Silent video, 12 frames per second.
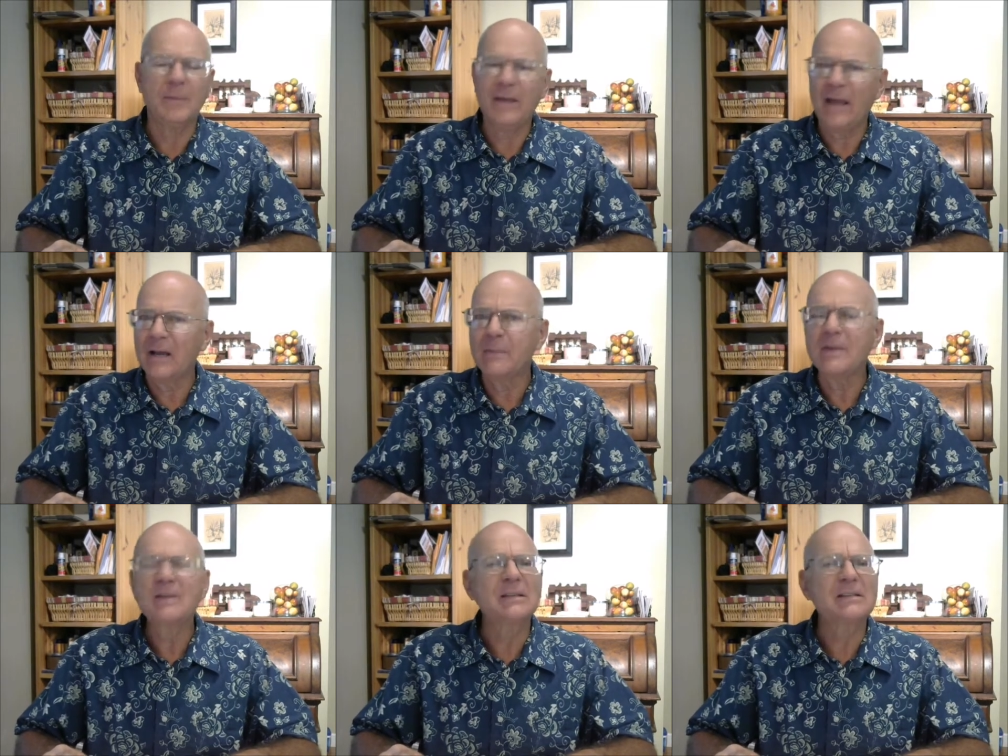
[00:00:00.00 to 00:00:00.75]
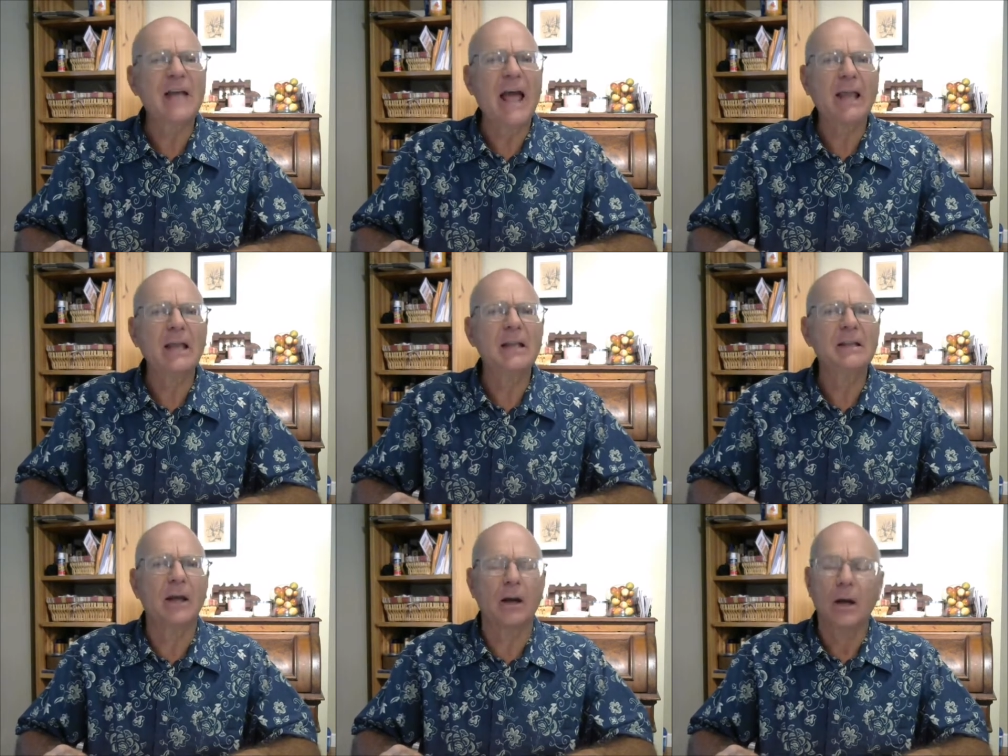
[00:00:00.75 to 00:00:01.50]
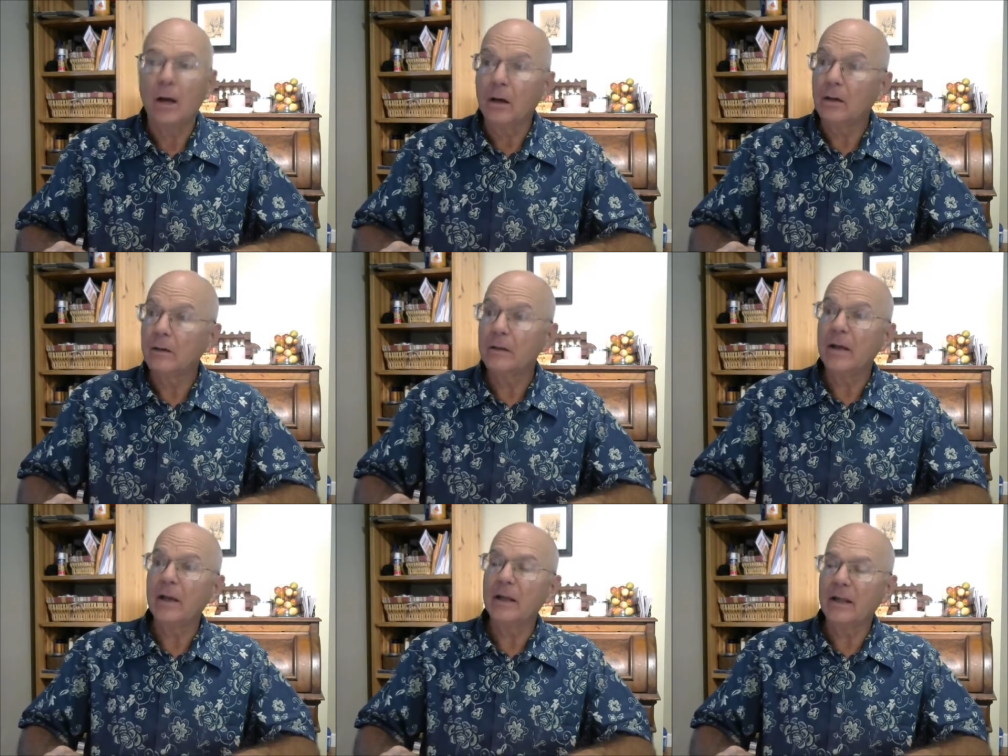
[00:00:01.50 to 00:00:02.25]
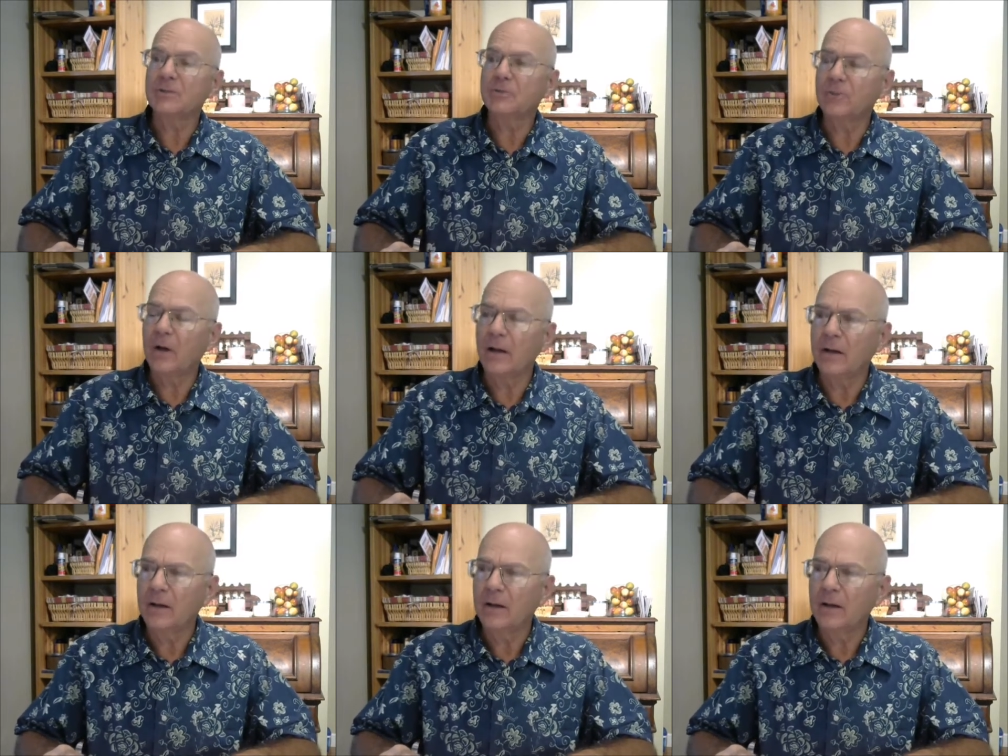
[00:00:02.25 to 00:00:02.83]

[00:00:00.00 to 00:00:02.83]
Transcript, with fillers: The enemy's attacking there. Oh, yeah, that's right.